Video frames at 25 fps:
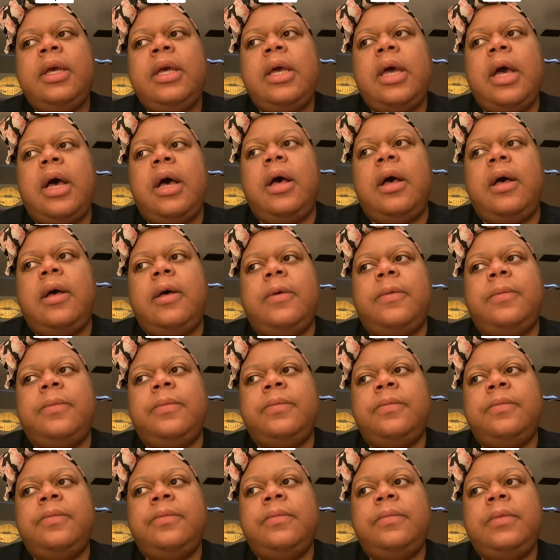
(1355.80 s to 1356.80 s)
um,
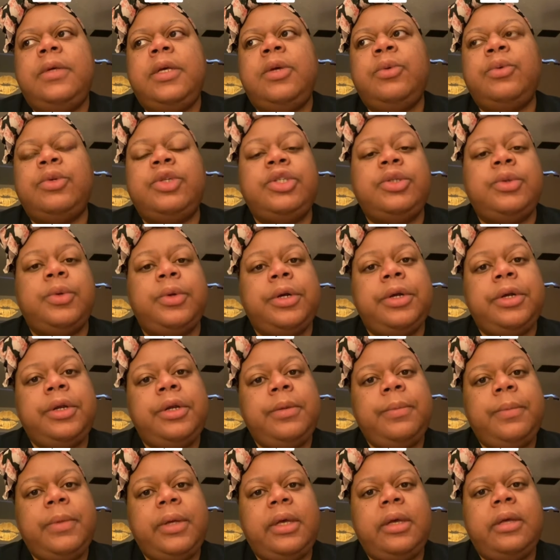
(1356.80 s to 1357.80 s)
he was shorter than
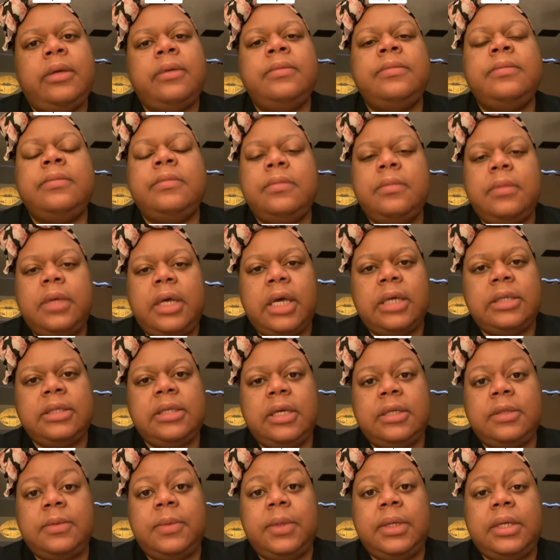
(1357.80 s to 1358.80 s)
me ex
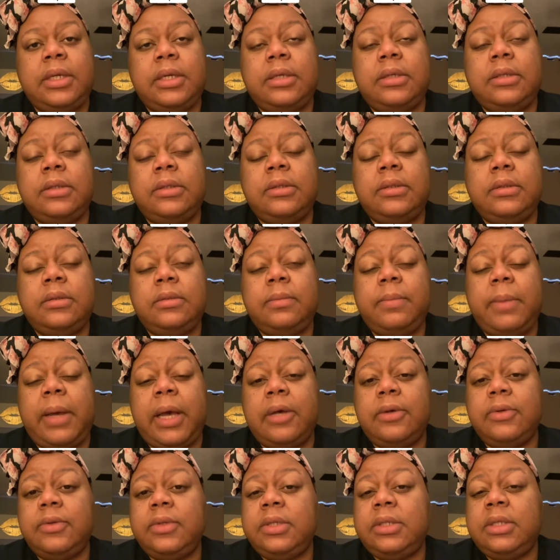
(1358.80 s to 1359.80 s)
husband is
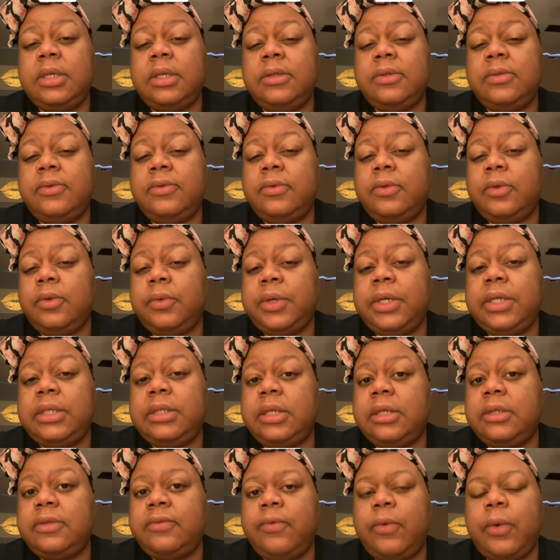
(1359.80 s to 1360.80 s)
about six three,
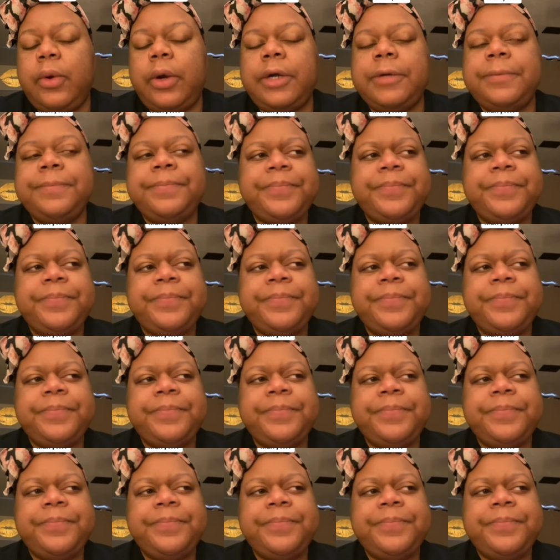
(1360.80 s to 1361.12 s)
six four.